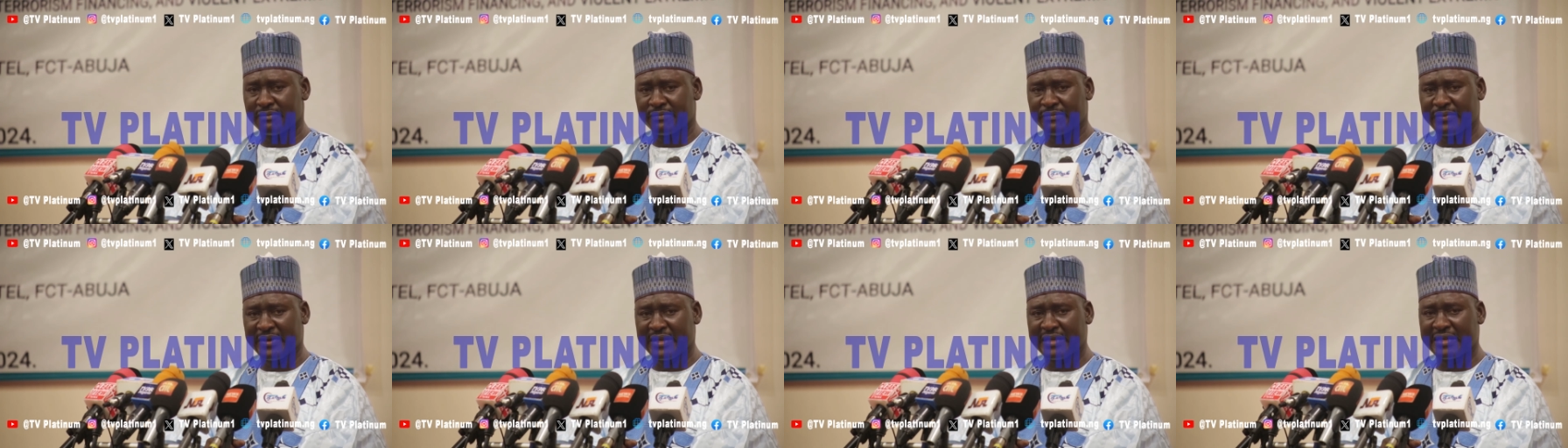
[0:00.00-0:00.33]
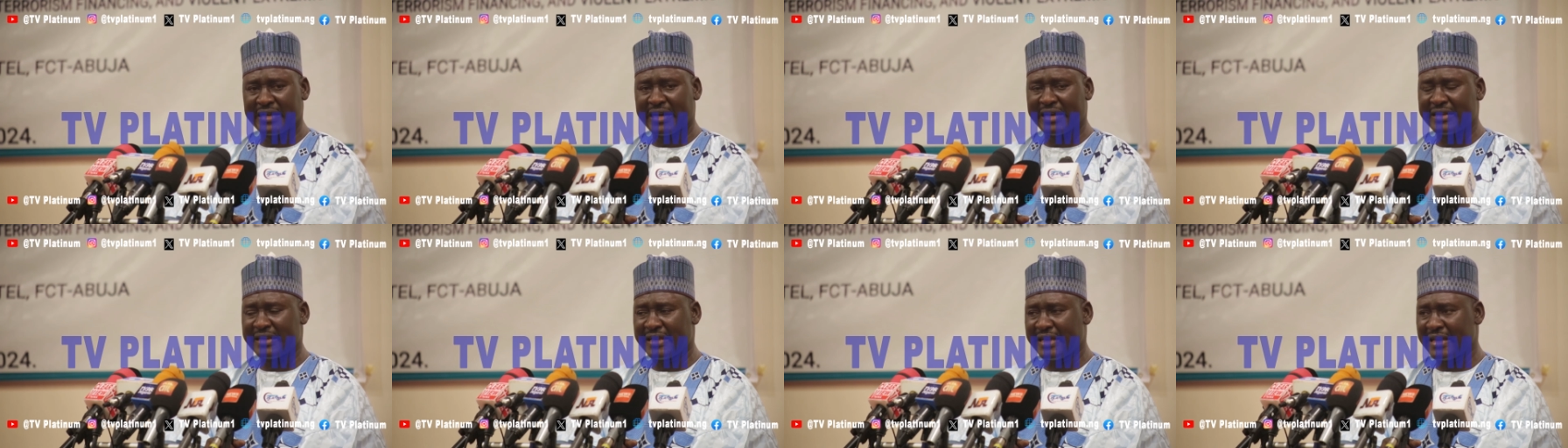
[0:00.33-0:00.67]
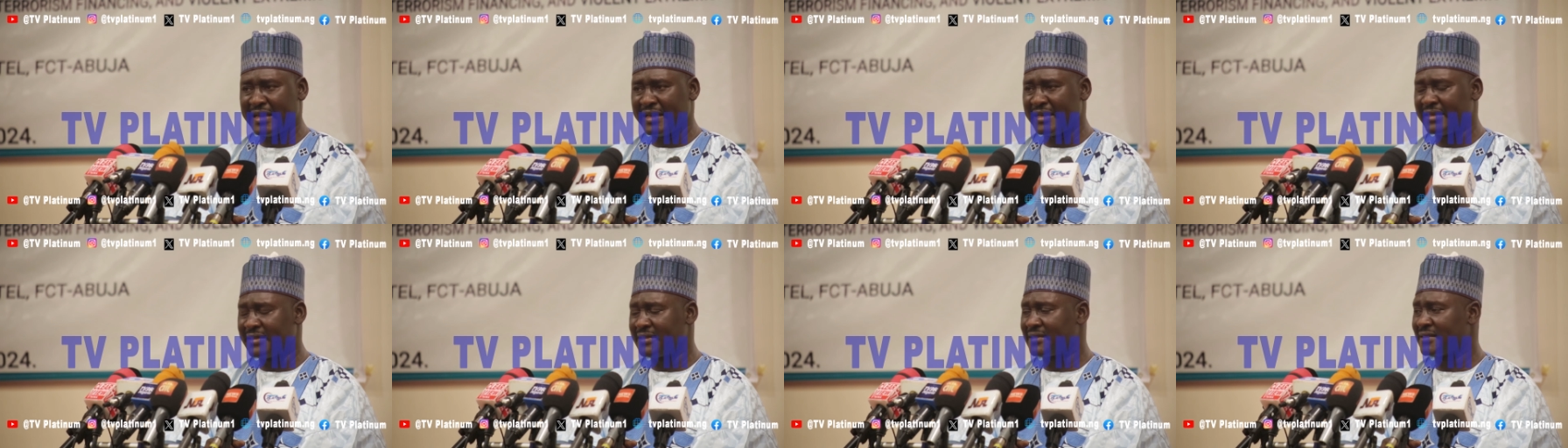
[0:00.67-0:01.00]
bring an
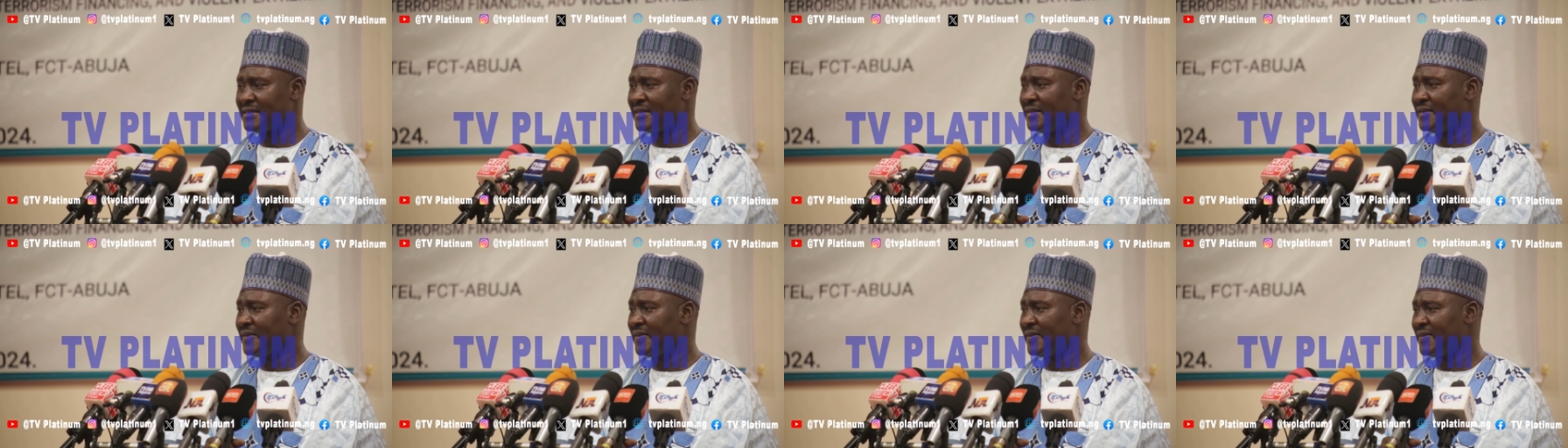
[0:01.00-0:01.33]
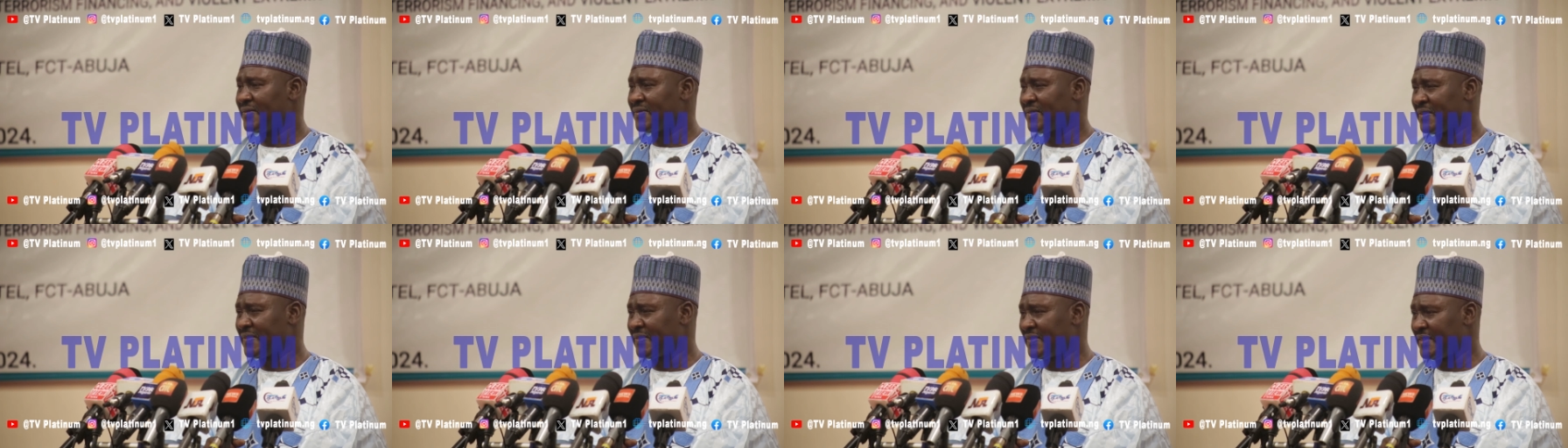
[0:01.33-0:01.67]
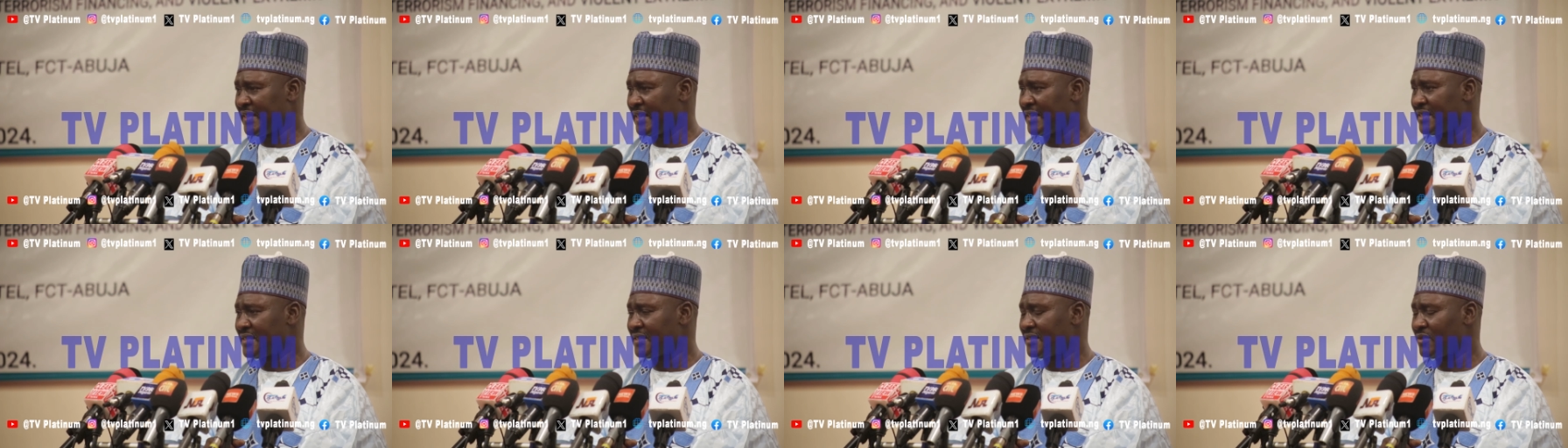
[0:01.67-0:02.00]
end to
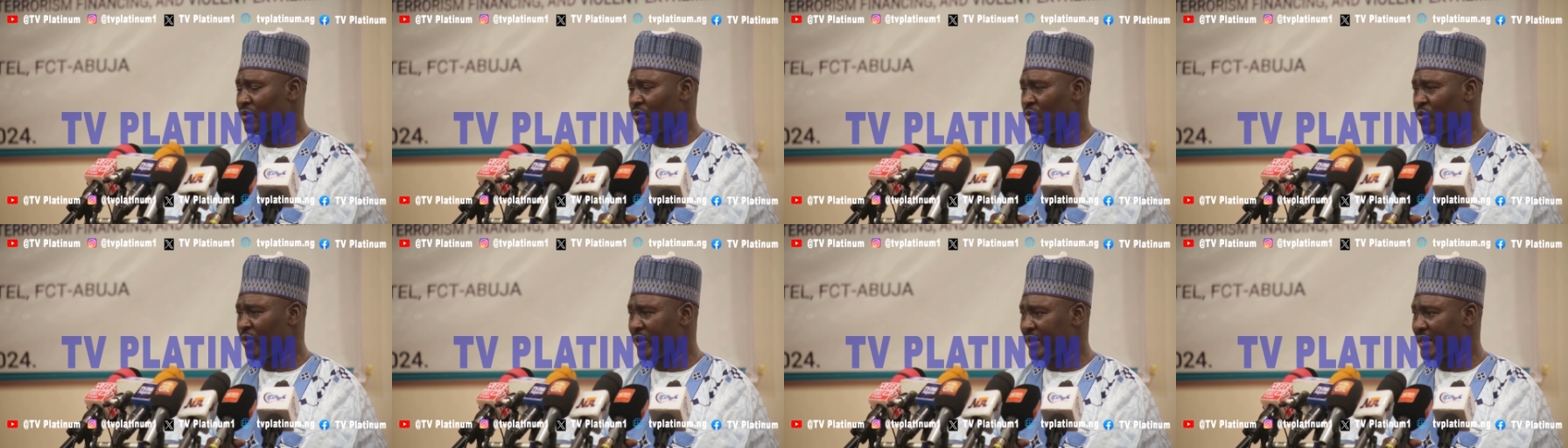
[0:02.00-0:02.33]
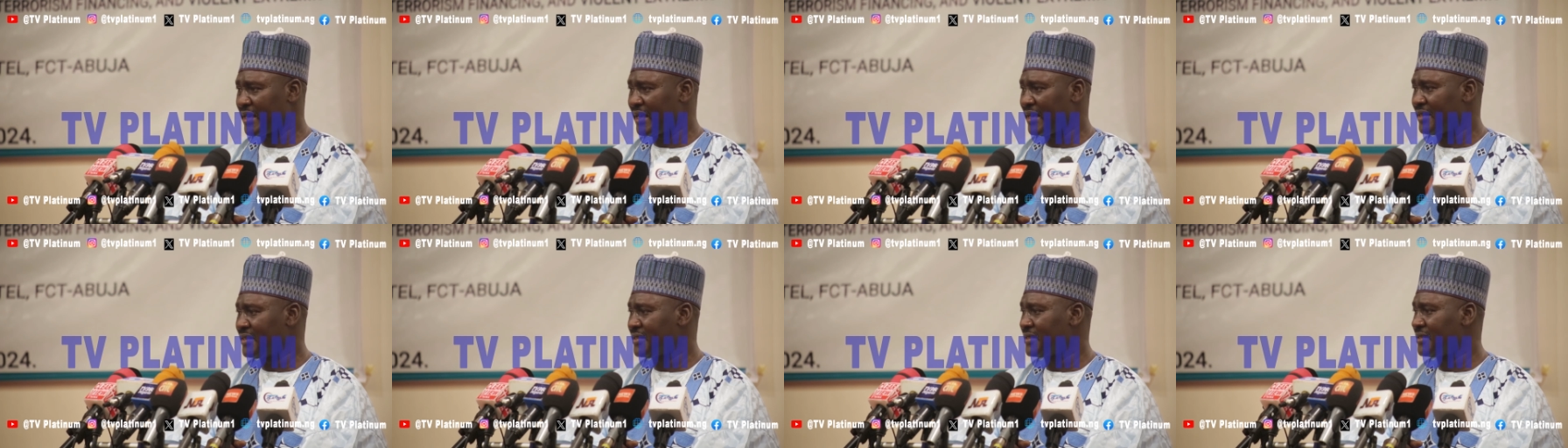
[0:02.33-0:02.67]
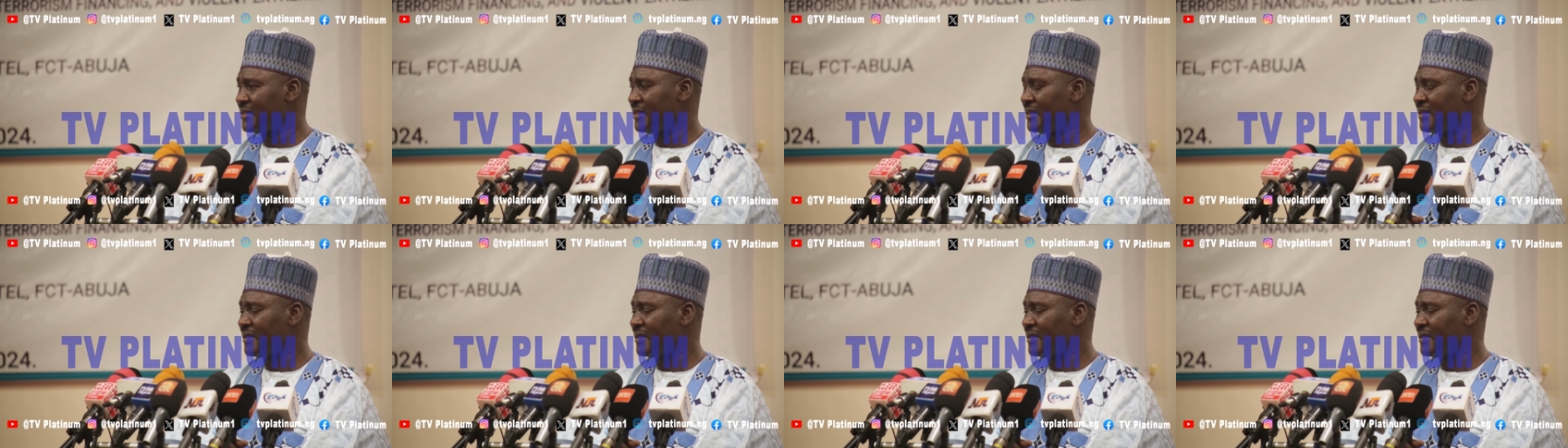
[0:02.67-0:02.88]
this wicked,